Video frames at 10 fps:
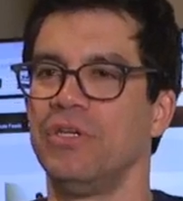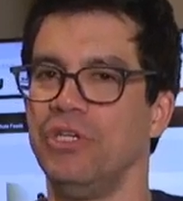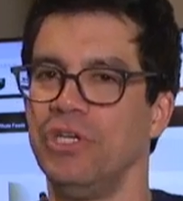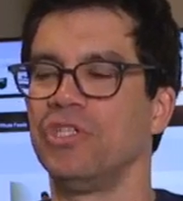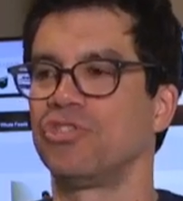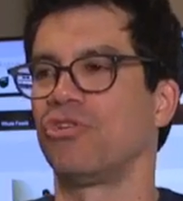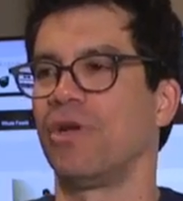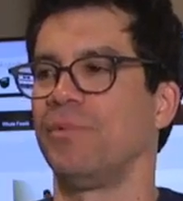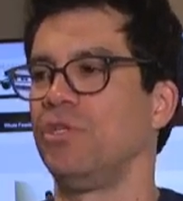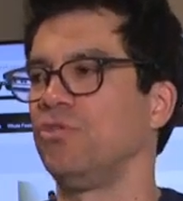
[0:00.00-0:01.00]

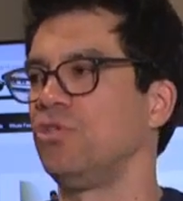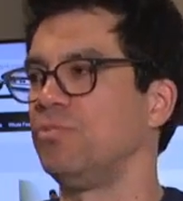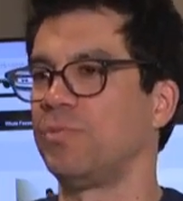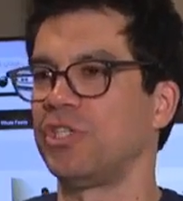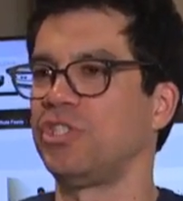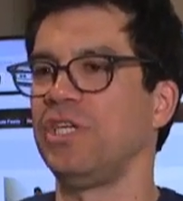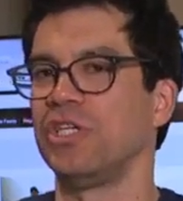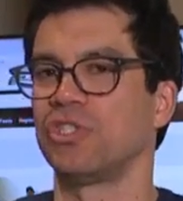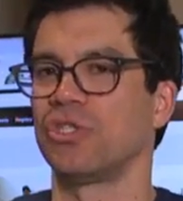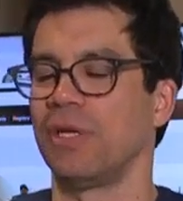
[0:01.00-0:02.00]
Instagram and YouTube, especially
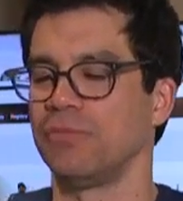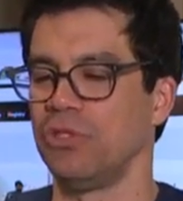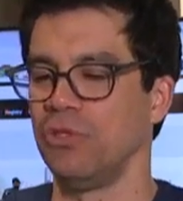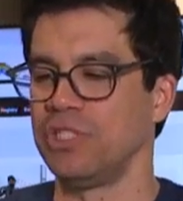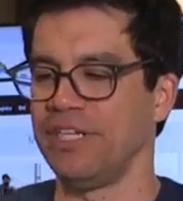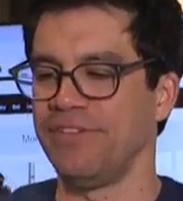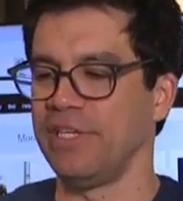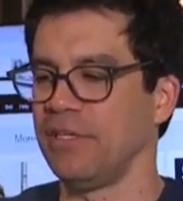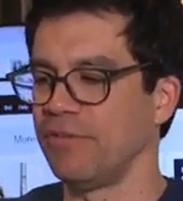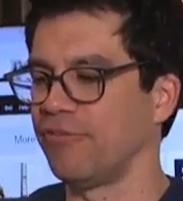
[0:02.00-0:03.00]
Instagram's new
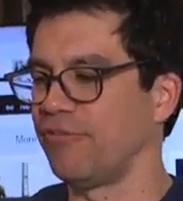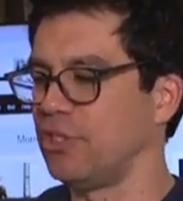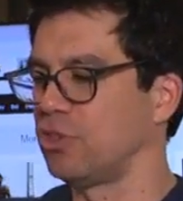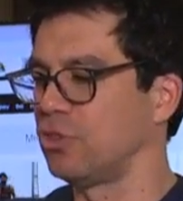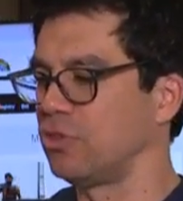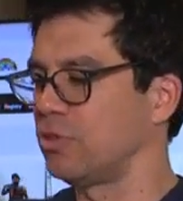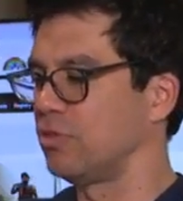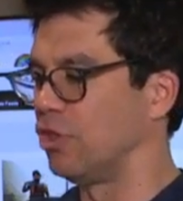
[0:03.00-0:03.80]
TV features,